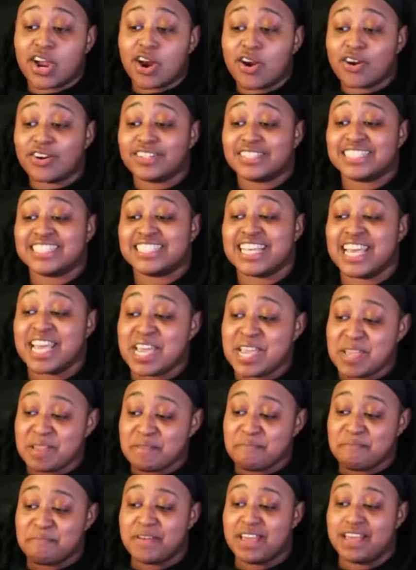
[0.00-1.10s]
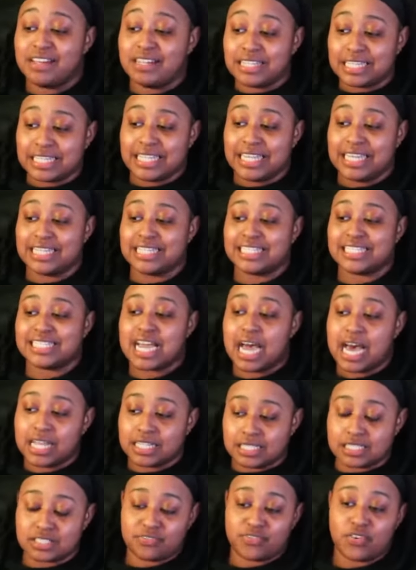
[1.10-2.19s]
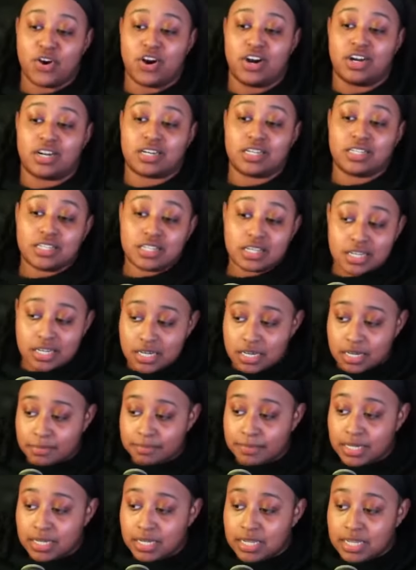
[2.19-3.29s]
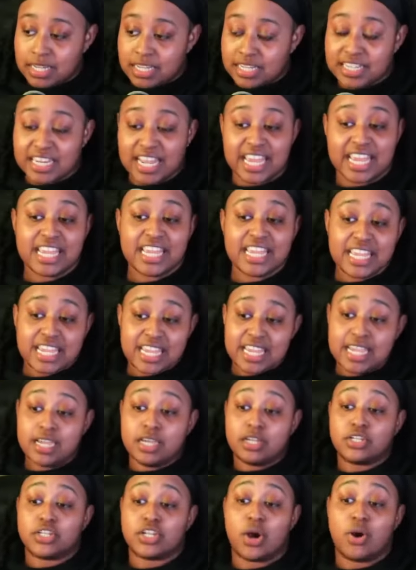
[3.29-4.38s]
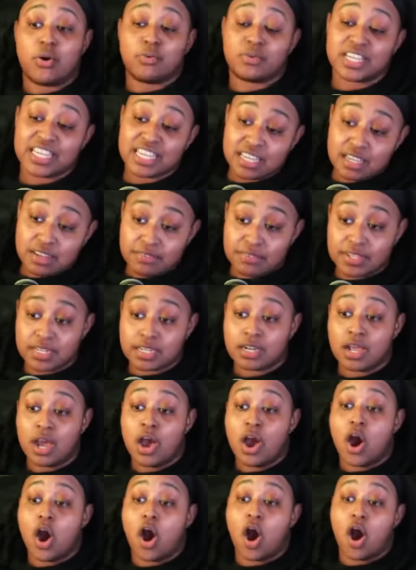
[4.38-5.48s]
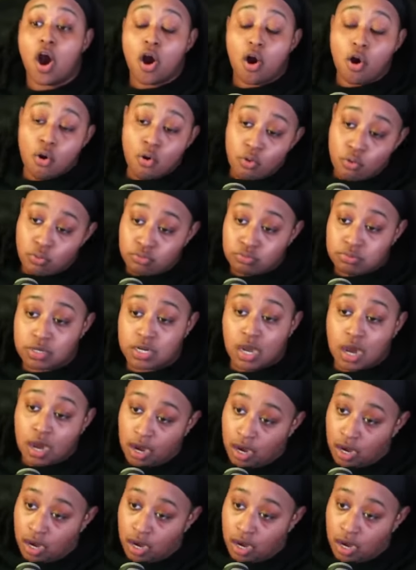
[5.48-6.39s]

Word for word: thirteen million dollars for a club that he don't even own.